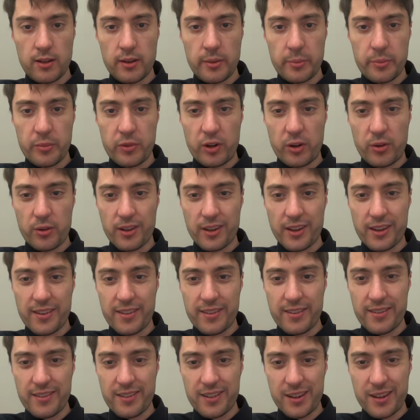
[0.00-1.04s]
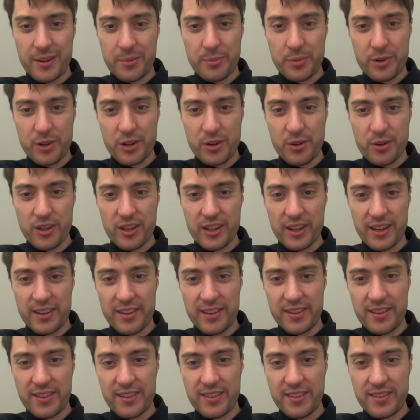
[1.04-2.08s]
Broke it. I broke it.
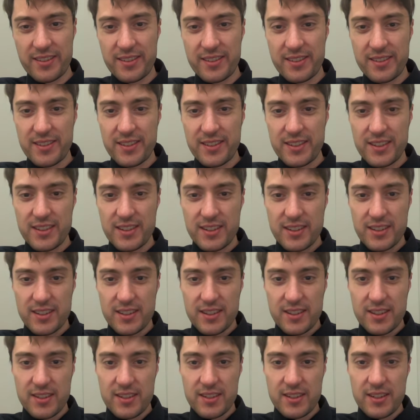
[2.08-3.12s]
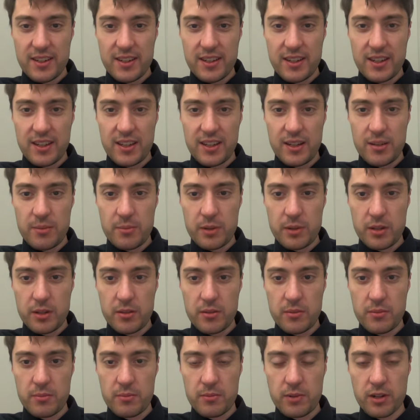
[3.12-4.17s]
Name,
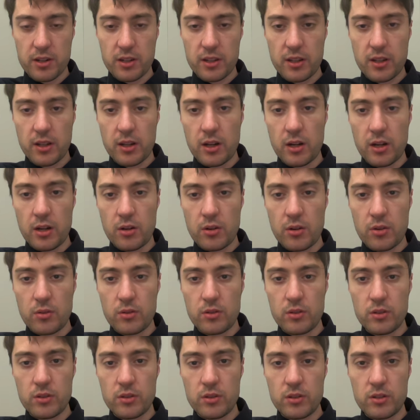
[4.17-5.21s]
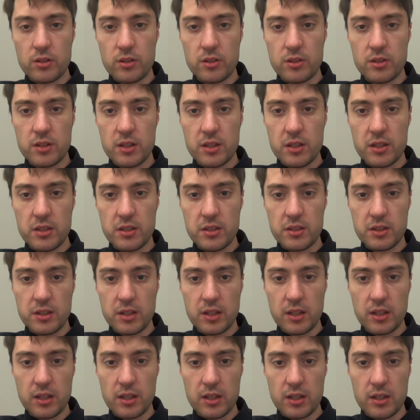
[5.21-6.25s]
market. Oh, does this
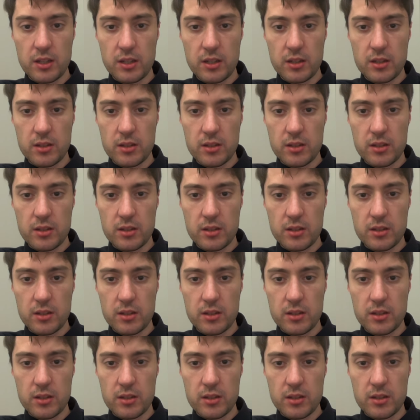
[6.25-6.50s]
need